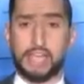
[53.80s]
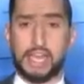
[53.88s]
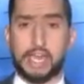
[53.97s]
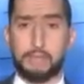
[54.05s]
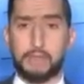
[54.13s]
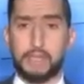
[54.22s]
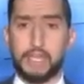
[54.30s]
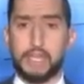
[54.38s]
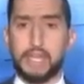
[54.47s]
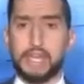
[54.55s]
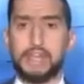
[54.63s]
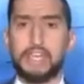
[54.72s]
camp,
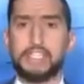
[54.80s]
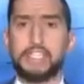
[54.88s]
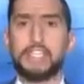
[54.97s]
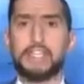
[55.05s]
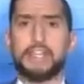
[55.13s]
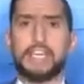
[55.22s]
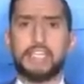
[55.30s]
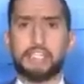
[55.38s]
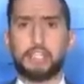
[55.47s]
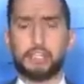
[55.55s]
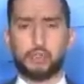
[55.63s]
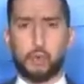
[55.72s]

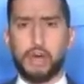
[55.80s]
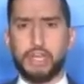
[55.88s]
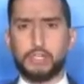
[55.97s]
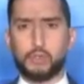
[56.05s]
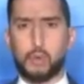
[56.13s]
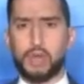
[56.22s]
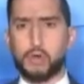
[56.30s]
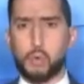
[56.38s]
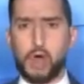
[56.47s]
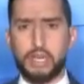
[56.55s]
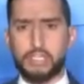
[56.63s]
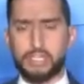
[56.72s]
the
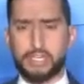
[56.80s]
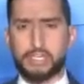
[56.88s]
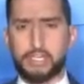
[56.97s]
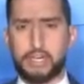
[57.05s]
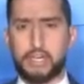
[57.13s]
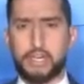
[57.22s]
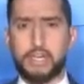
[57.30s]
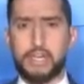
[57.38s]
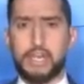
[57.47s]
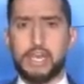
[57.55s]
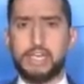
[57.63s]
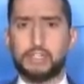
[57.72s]
2021 season
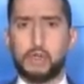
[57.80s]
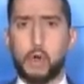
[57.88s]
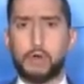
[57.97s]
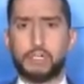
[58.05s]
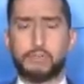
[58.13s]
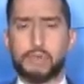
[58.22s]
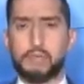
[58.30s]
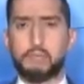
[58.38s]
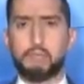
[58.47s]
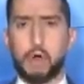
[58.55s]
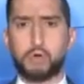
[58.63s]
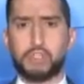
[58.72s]
is going to be
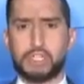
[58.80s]
more